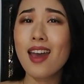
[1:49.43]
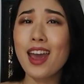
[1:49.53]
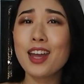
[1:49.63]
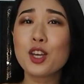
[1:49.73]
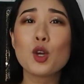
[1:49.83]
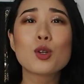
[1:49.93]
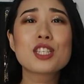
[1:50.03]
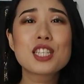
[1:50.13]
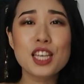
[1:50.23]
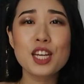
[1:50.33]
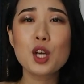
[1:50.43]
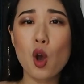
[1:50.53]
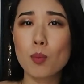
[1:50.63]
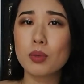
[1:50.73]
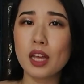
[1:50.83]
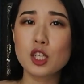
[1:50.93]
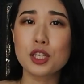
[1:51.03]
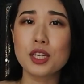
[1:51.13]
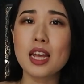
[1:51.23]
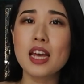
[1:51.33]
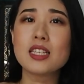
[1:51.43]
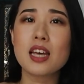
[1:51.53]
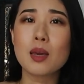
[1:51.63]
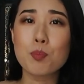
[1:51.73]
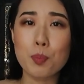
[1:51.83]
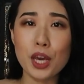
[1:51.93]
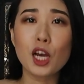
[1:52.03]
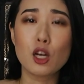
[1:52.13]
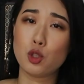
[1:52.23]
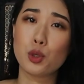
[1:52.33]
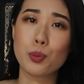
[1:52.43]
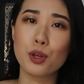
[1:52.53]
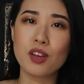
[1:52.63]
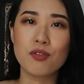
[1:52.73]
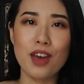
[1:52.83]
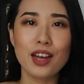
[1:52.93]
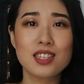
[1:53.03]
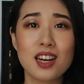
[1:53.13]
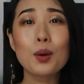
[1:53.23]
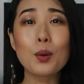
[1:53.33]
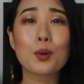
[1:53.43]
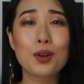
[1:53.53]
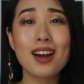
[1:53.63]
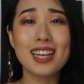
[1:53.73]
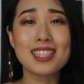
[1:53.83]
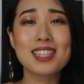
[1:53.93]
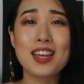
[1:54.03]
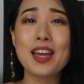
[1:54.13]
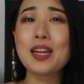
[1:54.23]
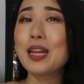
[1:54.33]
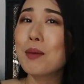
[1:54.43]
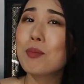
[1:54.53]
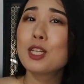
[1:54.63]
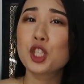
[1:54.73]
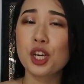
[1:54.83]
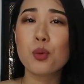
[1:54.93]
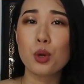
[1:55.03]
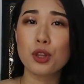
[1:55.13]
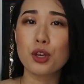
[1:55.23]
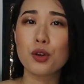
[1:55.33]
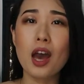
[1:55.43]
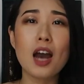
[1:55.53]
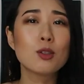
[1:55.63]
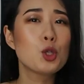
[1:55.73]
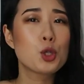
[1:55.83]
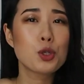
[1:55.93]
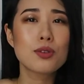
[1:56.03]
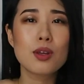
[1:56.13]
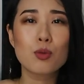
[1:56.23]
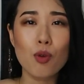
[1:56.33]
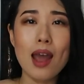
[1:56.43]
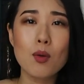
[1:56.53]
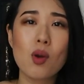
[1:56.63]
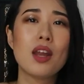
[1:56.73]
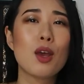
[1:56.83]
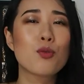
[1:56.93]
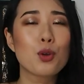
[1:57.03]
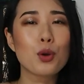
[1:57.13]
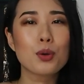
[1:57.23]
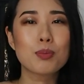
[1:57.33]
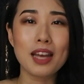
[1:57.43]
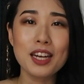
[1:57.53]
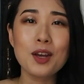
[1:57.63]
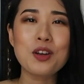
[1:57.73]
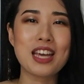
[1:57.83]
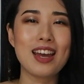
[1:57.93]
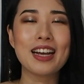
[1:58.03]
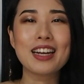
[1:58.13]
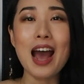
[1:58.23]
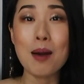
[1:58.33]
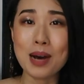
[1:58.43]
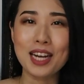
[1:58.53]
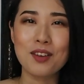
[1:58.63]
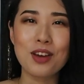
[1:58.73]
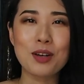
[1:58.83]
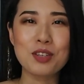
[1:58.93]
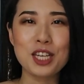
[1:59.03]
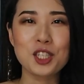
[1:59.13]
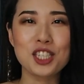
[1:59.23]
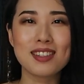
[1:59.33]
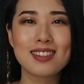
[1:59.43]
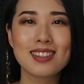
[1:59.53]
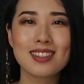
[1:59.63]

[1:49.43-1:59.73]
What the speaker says: And your skin complexion is a big contributing factor. Alright, then let me share with you how to choose the right one if you're planning on getting an Armani foundation.